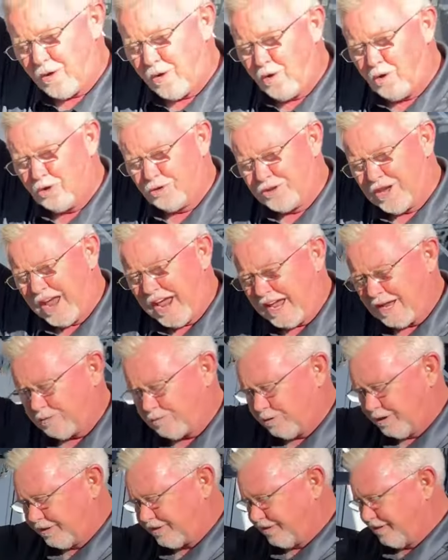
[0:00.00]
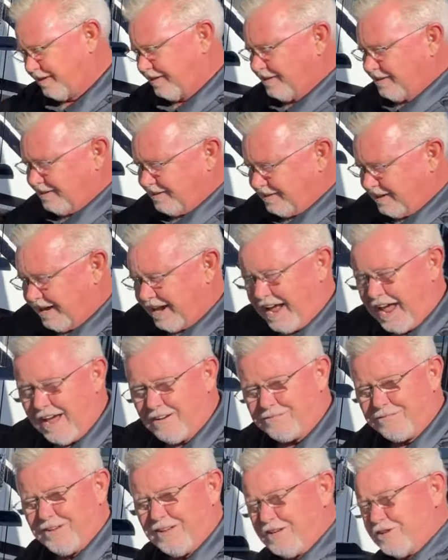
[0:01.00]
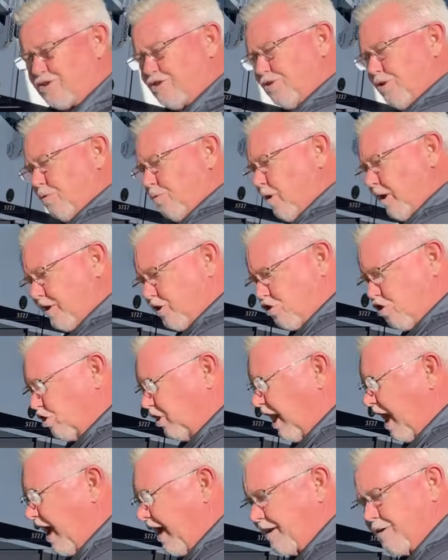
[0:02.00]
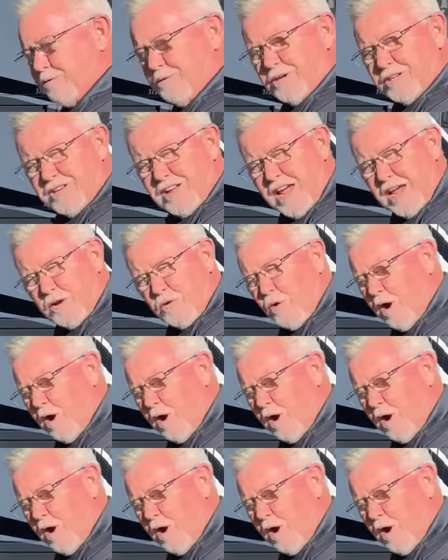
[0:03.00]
whole tank with a half inch or a one inch line, it would take